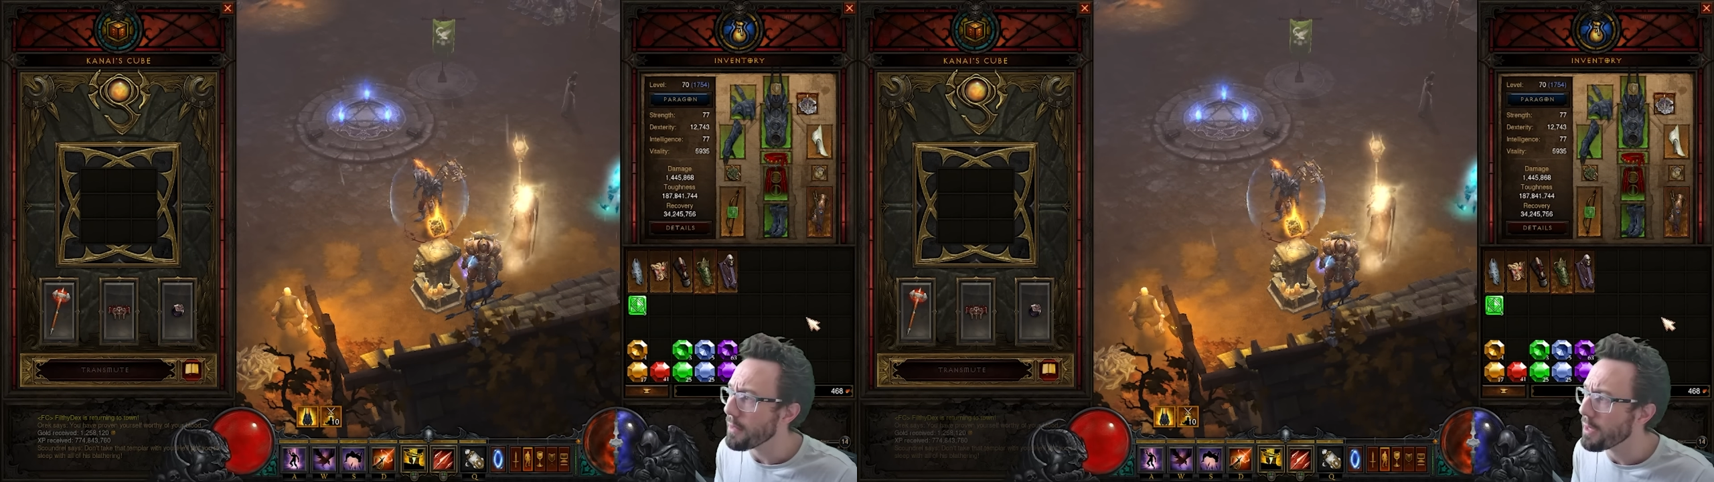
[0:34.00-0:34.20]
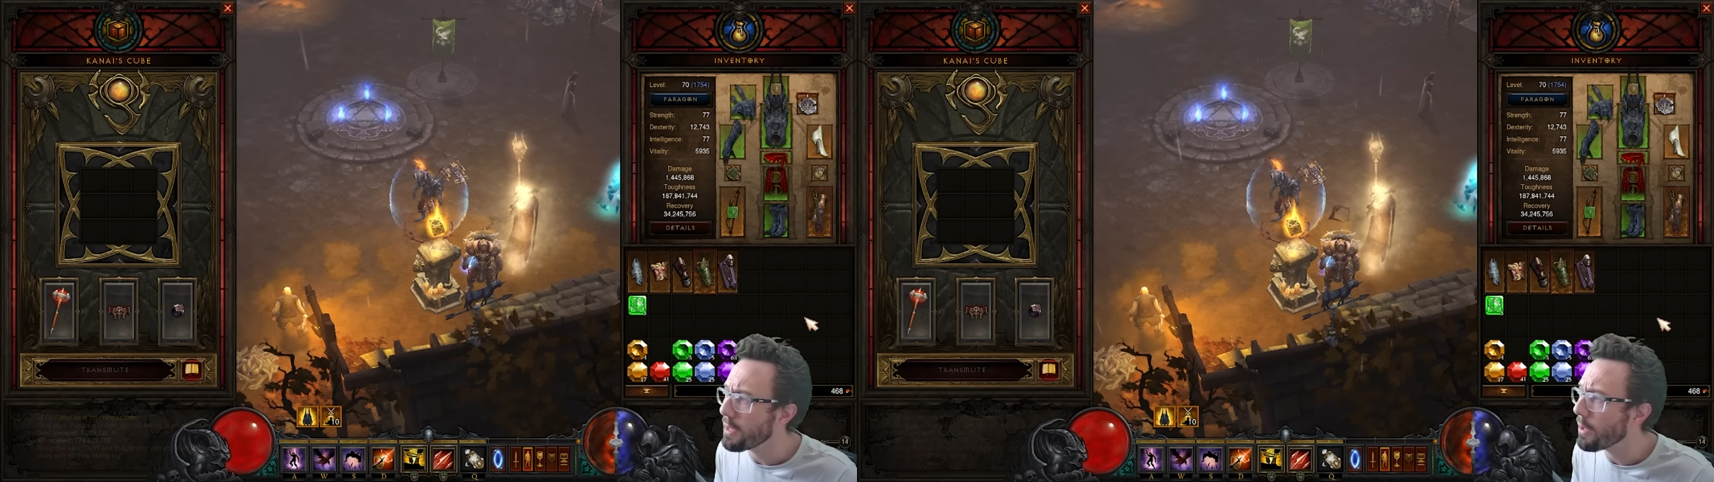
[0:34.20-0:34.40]

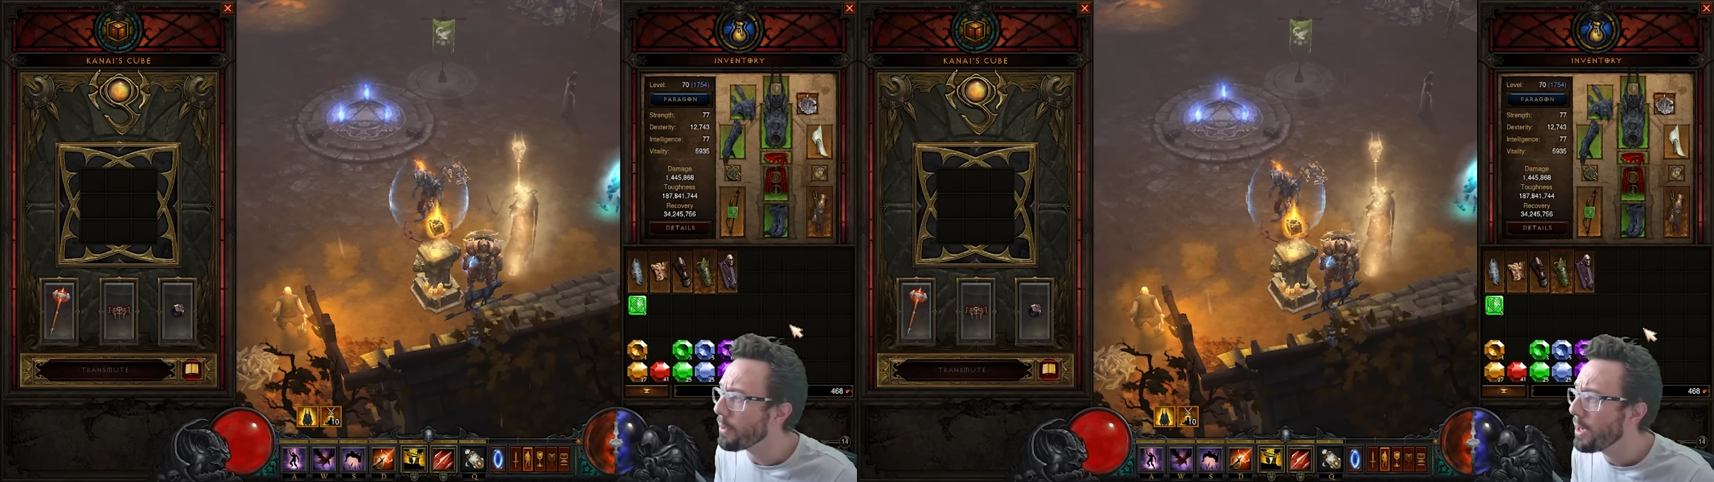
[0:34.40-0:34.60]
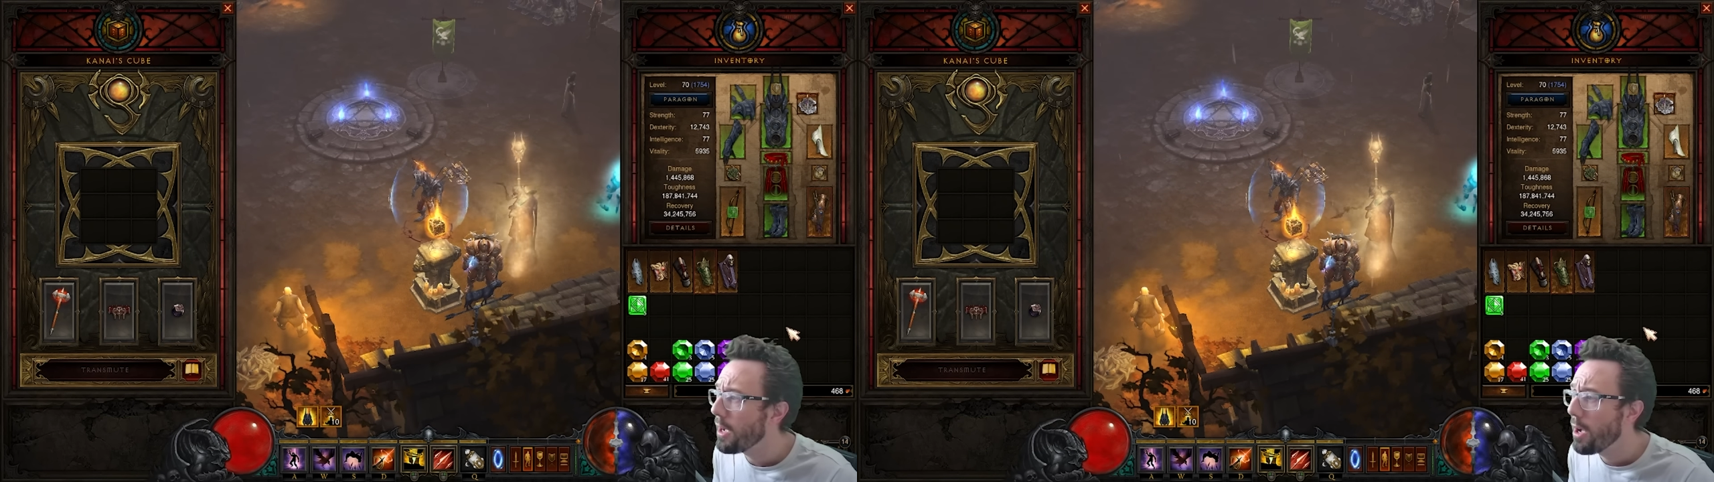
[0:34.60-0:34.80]
Now,
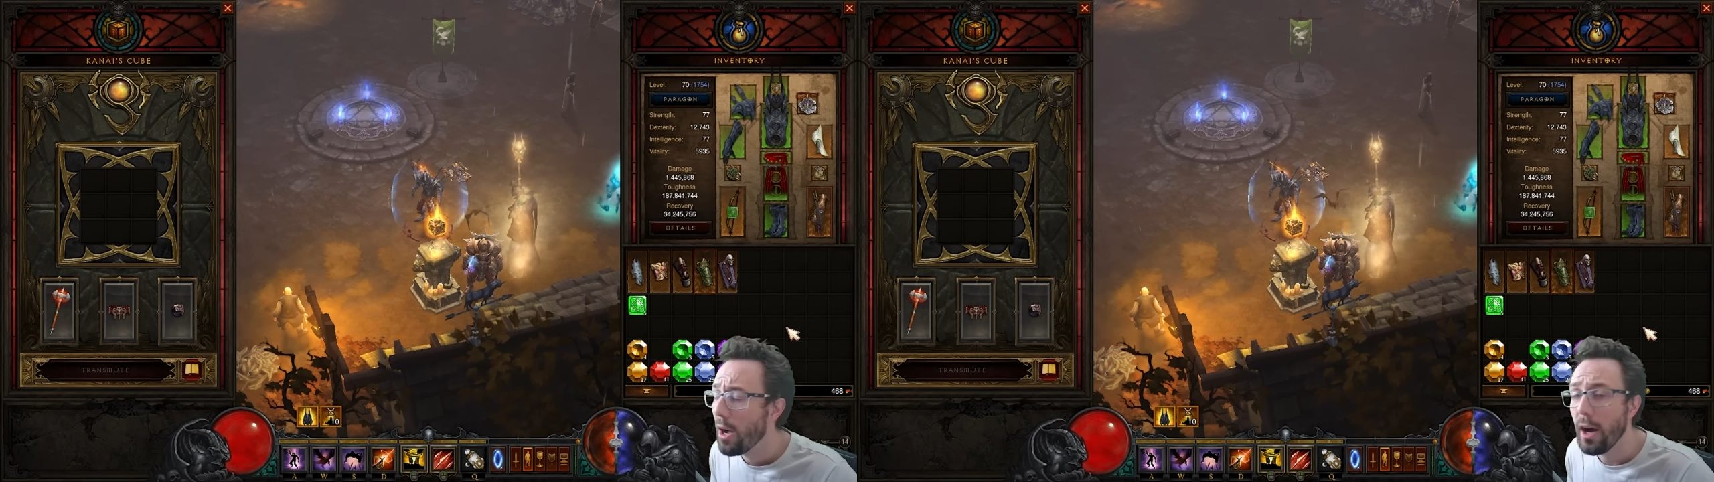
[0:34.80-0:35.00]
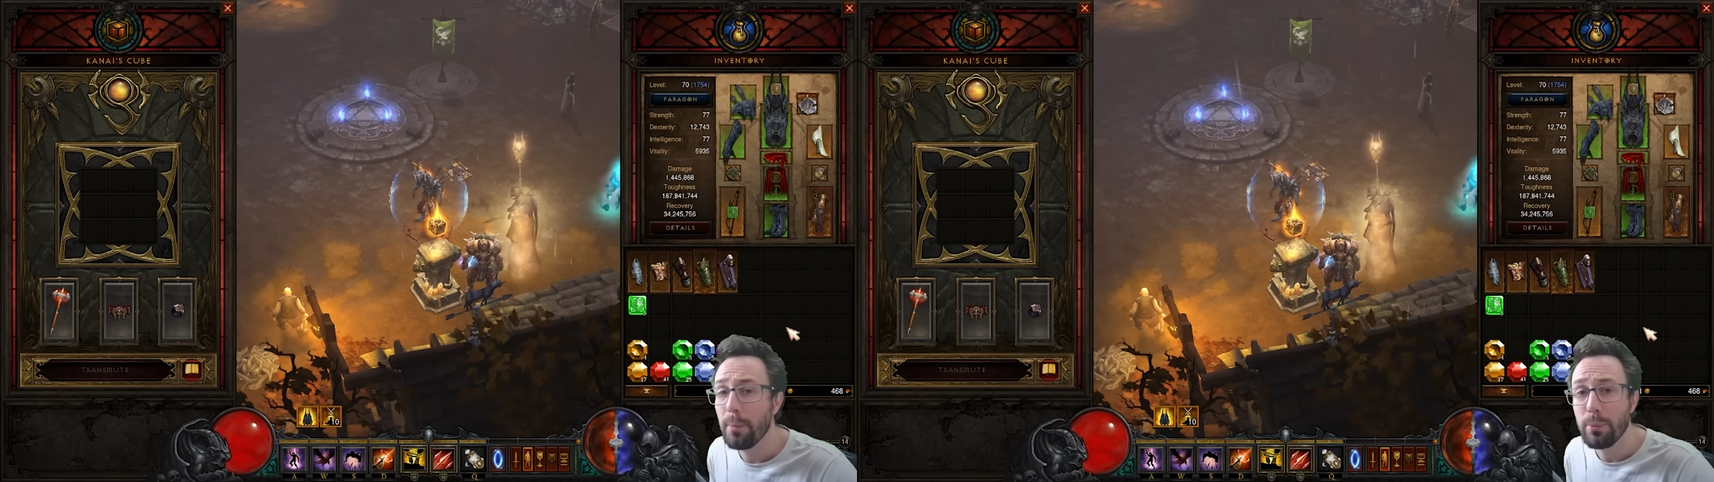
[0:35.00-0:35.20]

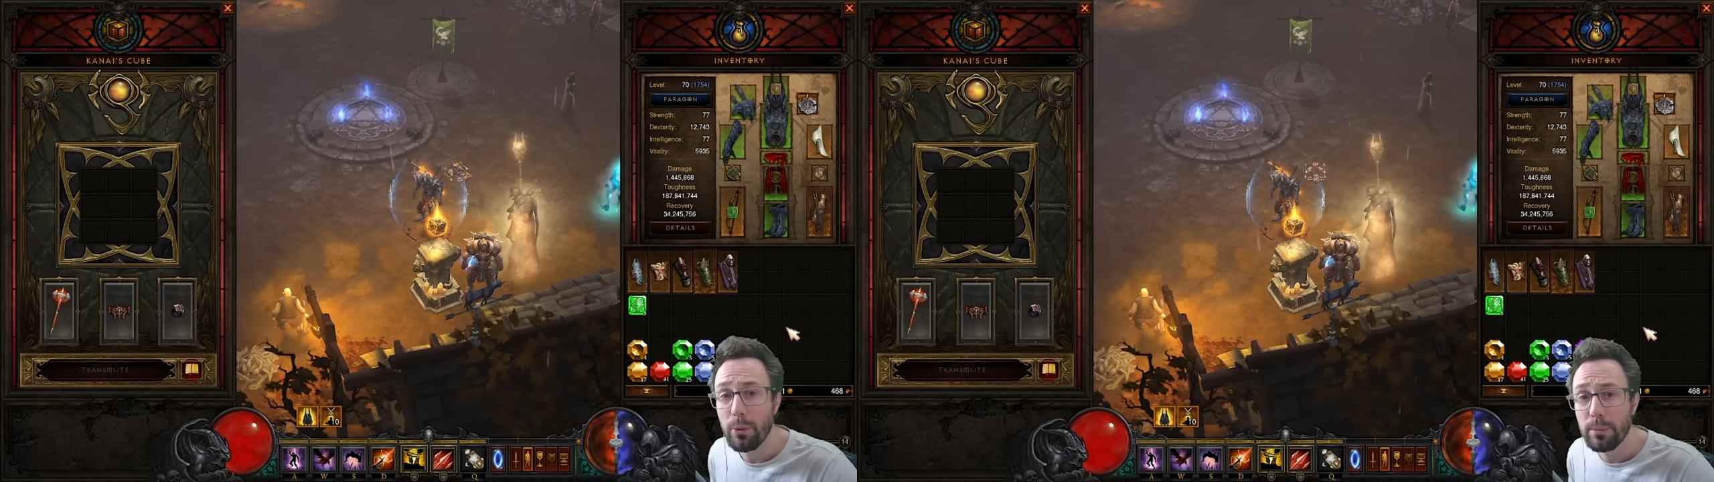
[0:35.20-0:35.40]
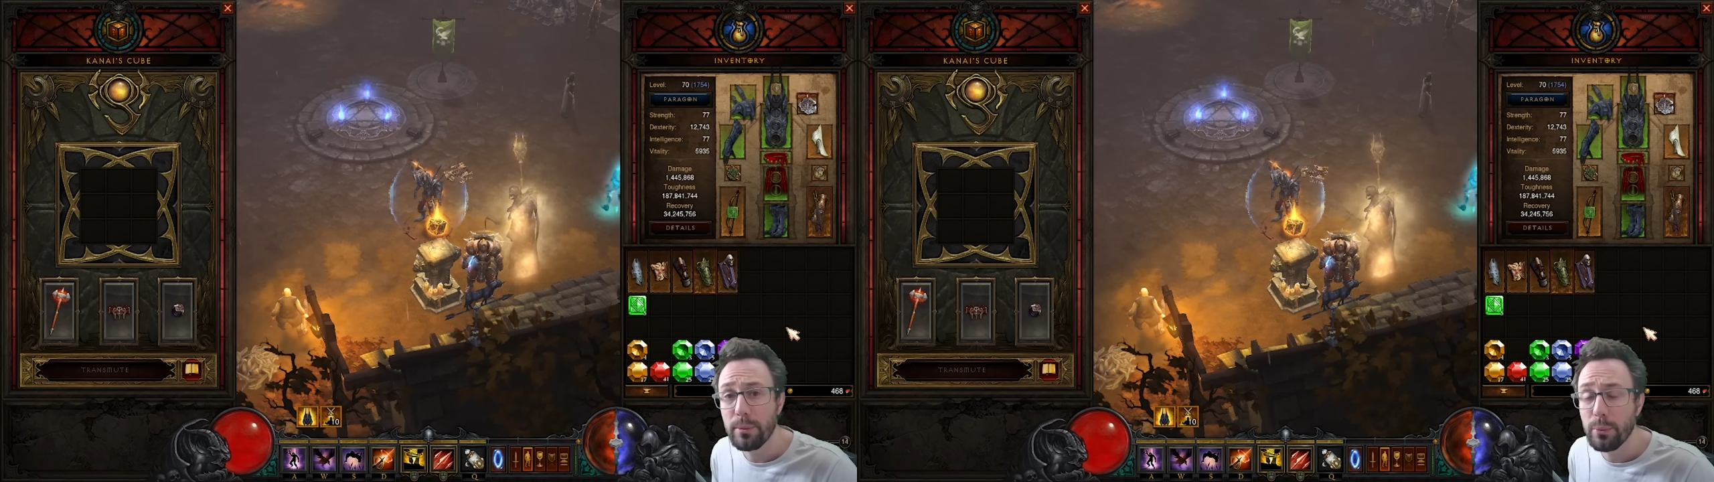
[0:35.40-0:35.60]
I probably